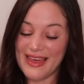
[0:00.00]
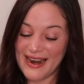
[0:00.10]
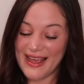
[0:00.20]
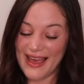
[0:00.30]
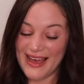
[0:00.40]
that
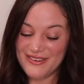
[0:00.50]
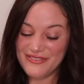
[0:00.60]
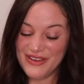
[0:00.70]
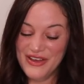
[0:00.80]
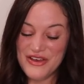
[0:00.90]
I
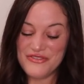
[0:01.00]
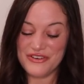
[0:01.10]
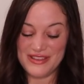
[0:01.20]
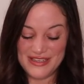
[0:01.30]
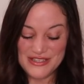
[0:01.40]
have
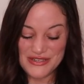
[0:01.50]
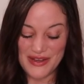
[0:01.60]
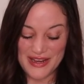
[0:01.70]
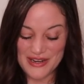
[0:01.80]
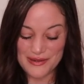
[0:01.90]
for these two
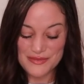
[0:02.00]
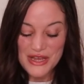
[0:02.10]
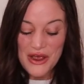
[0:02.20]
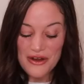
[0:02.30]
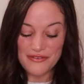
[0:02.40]
items
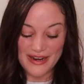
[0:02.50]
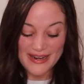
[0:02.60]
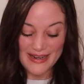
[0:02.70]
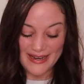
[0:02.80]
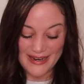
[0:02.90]
right
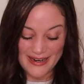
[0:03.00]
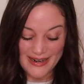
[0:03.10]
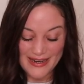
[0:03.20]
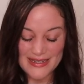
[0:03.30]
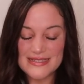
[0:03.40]
here
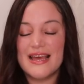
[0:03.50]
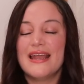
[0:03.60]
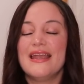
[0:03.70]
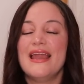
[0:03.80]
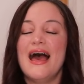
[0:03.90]
is
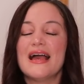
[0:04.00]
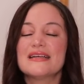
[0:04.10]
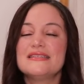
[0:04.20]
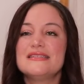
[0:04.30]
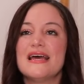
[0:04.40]

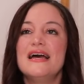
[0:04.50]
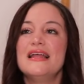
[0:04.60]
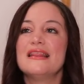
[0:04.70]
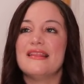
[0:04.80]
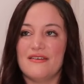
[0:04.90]
next
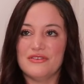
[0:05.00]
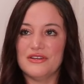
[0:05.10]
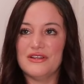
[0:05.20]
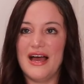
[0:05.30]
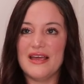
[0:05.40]

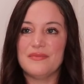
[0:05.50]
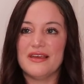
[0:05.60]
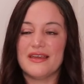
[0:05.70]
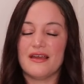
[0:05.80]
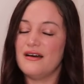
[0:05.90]
level. I'm
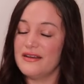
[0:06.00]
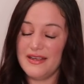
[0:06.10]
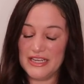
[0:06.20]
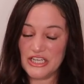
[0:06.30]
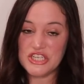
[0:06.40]
like
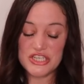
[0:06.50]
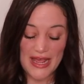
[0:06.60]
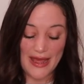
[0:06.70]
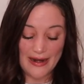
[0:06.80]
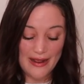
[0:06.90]
unhinged
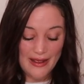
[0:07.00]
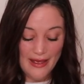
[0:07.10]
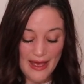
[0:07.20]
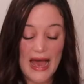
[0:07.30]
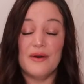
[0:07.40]
at
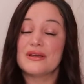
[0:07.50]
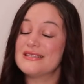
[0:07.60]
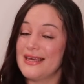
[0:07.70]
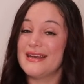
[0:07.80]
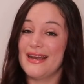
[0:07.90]
how
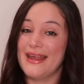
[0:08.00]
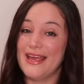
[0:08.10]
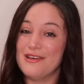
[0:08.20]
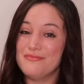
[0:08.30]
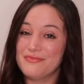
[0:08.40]
excited I
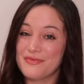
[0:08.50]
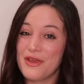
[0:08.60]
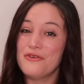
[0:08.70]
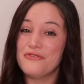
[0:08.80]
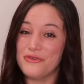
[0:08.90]
am
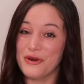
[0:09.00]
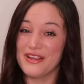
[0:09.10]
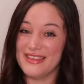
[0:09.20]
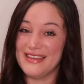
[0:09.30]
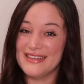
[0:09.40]
for
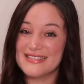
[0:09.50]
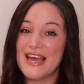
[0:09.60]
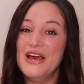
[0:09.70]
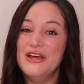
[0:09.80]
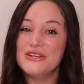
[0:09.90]
these
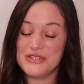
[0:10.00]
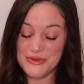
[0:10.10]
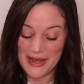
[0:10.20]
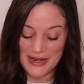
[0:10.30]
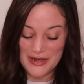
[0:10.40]
two
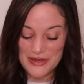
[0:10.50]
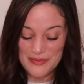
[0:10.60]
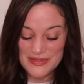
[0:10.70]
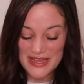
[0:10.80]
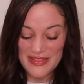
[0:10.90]

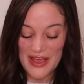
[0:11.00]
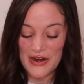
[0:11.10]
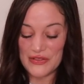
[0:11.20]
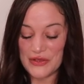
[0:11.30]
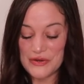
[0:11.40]
items. They are
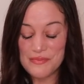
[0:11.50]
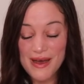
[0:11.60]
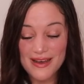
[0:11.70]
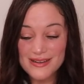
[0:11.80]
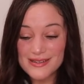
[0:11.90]
little
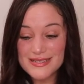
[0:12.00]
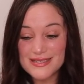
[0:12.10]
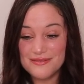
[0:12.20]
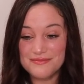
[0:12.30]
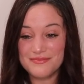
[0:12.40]
mugs